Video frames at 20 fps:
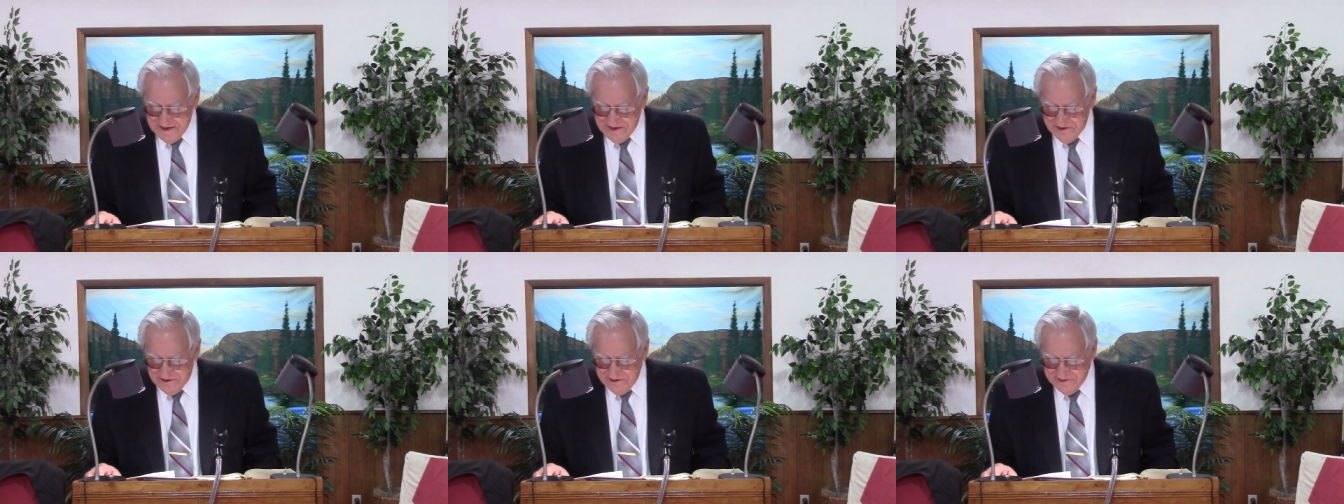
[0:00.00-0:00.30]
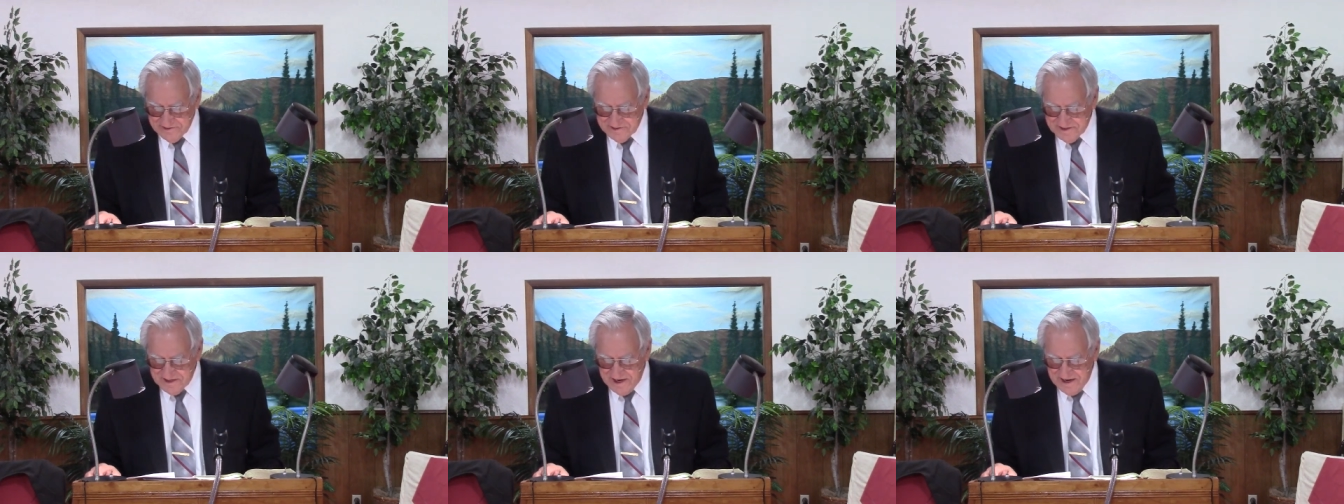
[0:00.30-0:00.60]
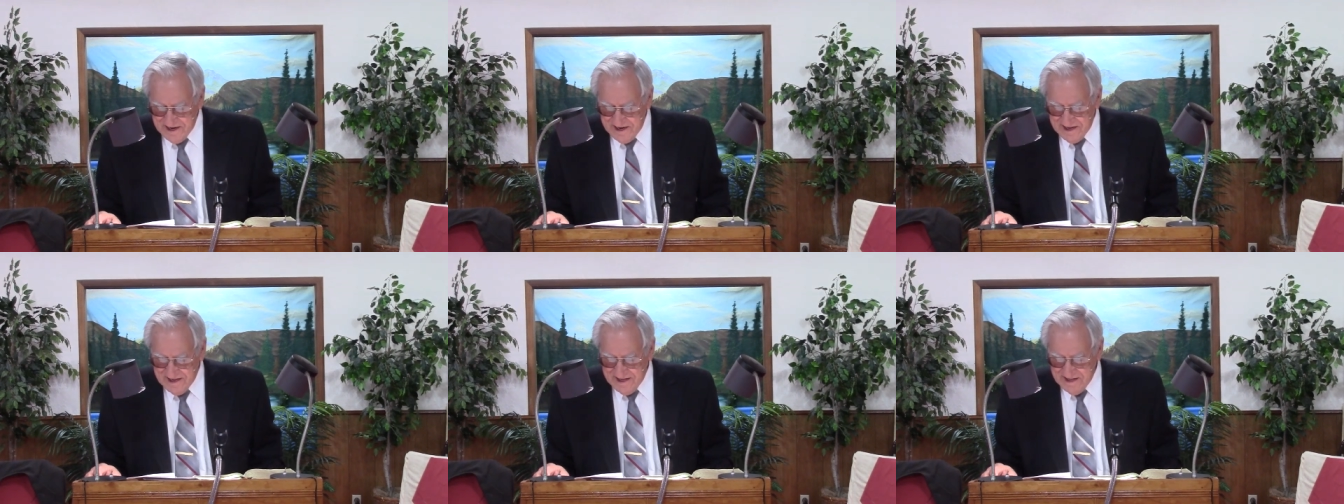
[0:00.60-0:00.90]
Don't
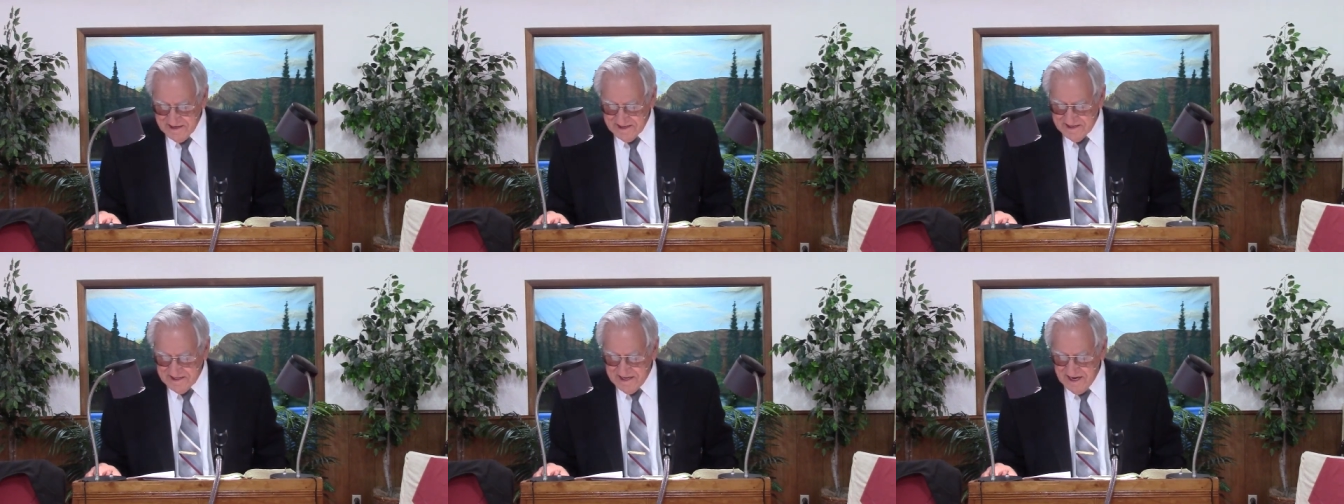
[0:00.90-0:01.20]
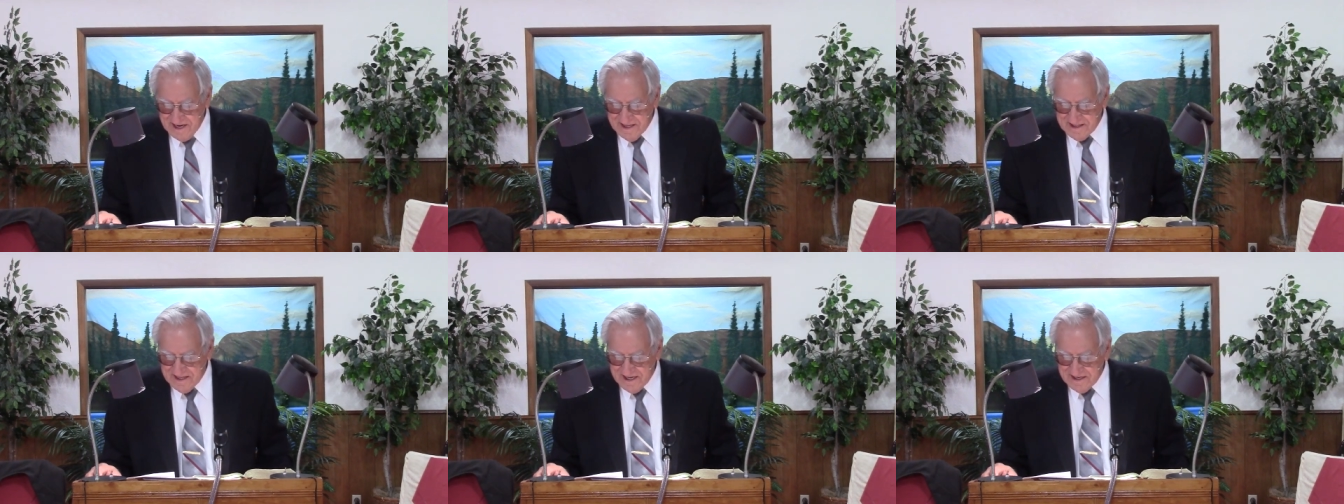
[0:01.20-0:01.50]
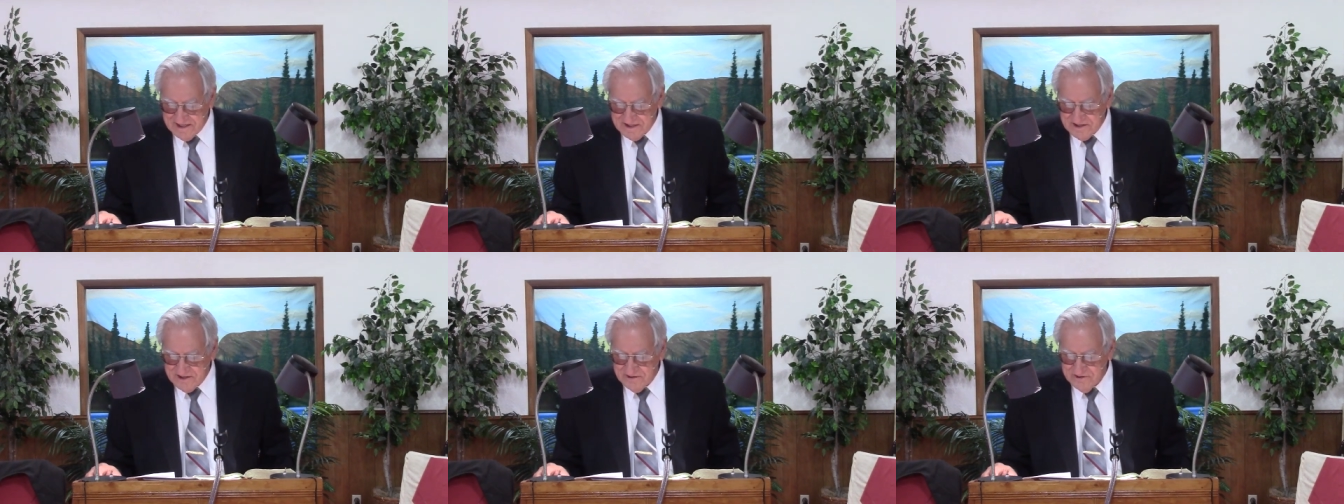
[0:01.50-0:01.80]
uh, take
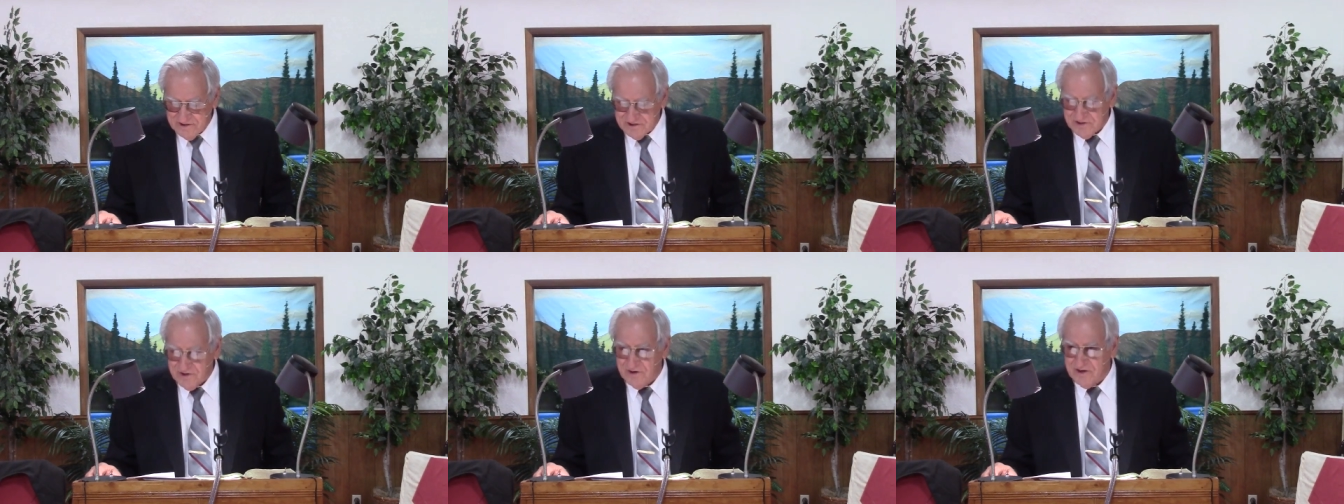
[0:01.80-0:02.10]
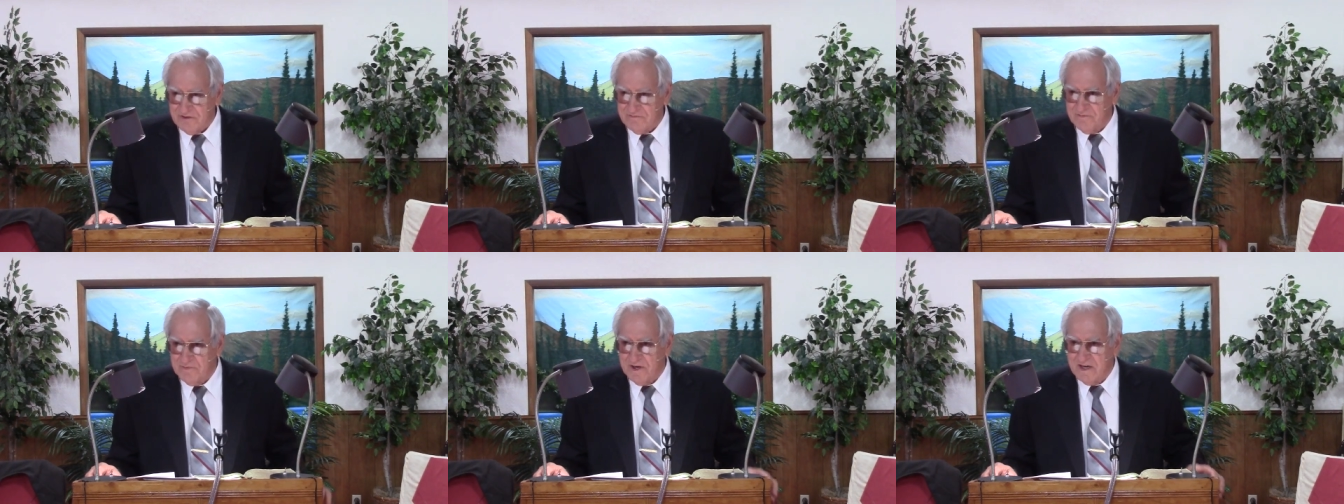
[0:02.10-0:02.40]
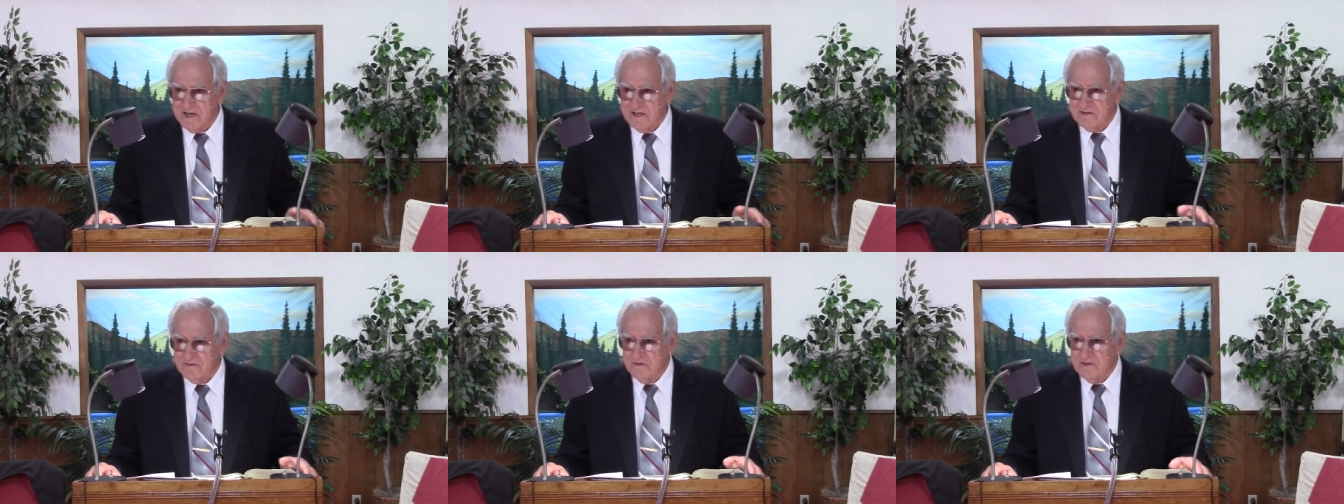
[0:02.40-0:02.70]
things too short
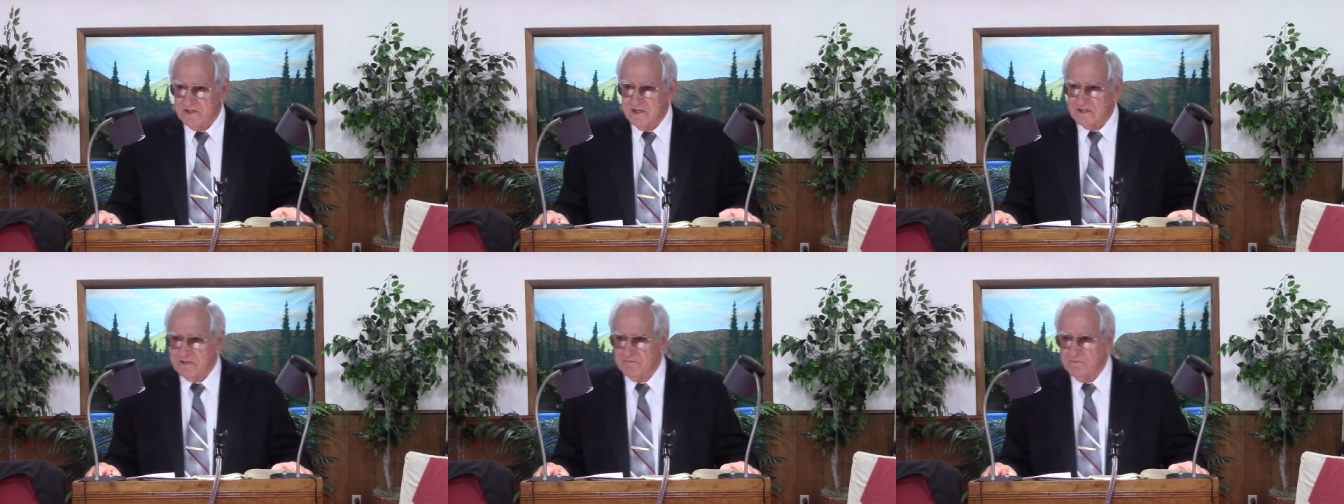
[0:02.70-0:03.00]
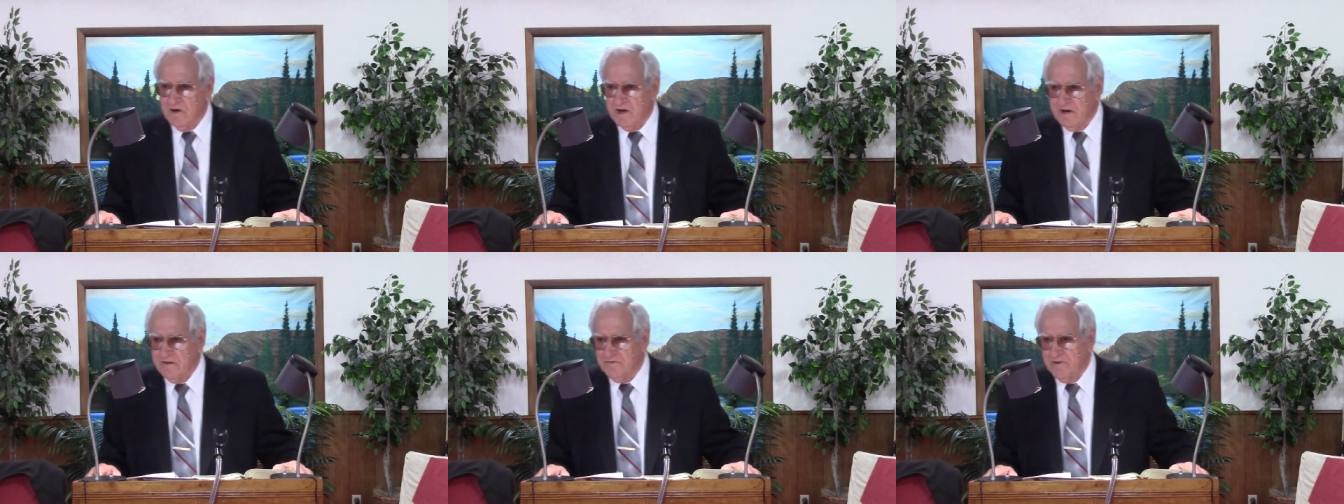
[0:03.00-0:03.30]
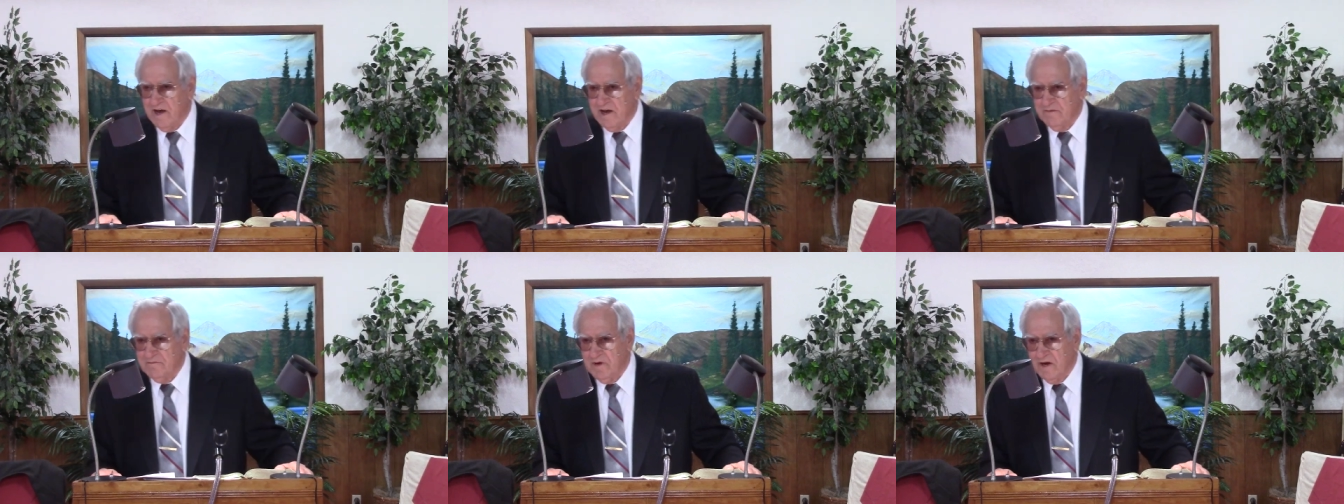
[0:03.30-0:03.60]
because we're just
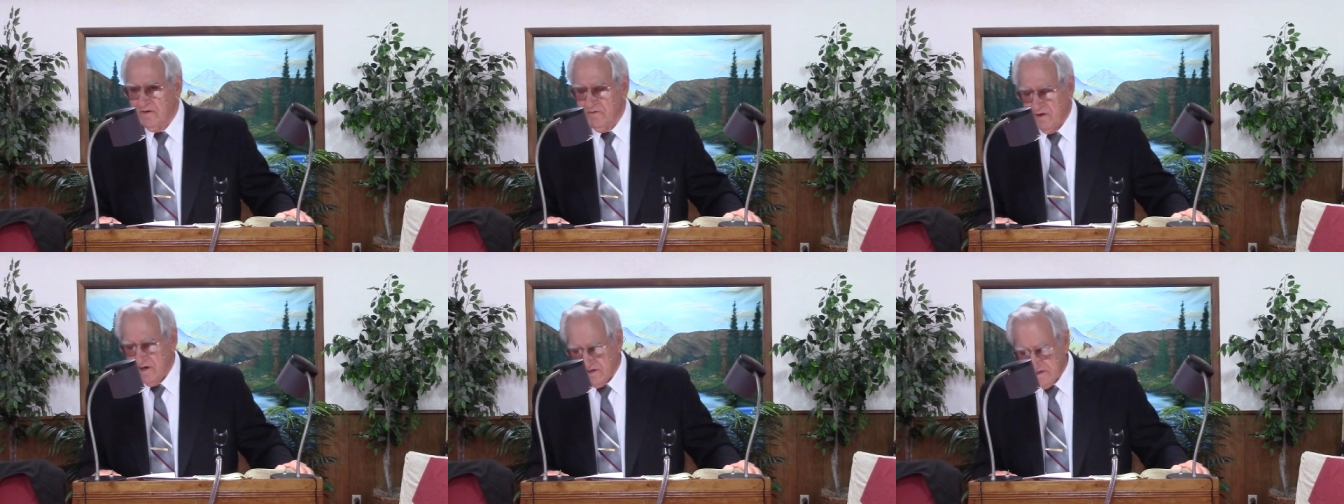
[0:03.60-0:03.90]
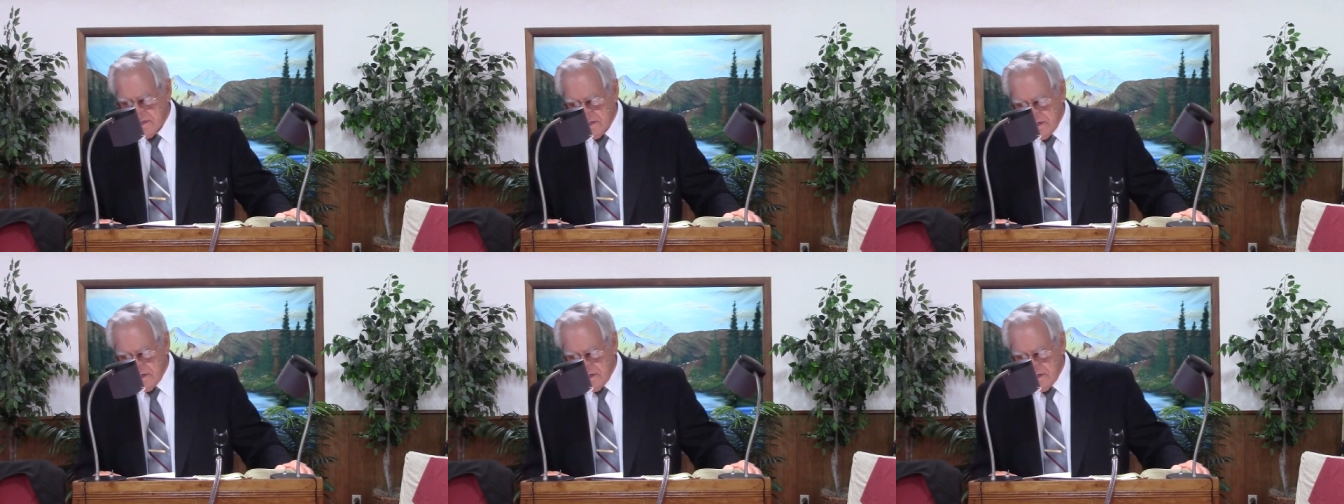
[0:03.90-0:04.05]
modified by what